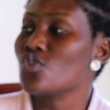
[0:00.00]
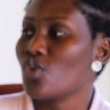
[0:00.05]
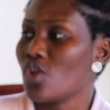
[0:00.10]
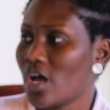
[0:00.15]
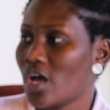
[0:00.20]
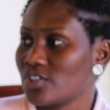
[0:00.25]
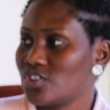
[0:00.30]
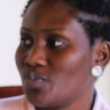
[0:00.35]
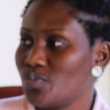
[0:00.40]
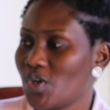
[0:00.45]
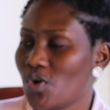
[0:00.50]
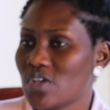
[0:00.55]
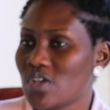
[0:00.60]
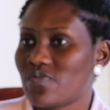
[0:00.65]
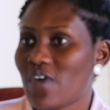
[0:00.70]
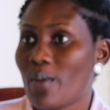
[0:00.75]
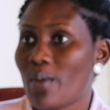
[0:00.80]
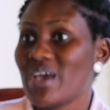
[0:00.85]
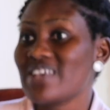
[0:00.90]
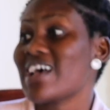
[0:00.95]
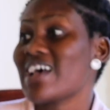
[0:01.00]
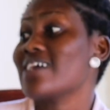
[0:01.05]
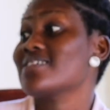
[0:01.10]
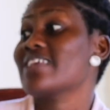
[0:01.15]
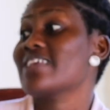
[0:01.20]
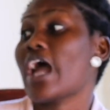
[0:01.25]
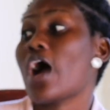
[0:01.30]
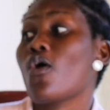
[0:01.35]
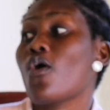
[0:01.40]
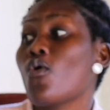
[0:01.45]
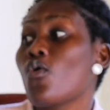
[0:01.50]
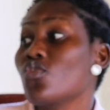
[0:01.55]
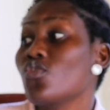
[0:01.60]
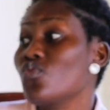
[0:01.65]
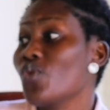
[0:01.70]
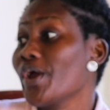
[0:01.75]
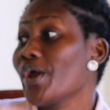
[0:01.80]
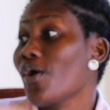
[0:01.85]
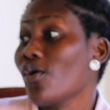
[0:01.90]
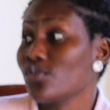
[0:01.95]
you launched, because farmers have their
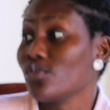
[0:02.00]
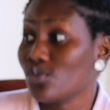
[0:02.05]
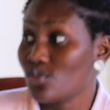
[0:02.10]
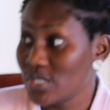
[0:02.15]
old way of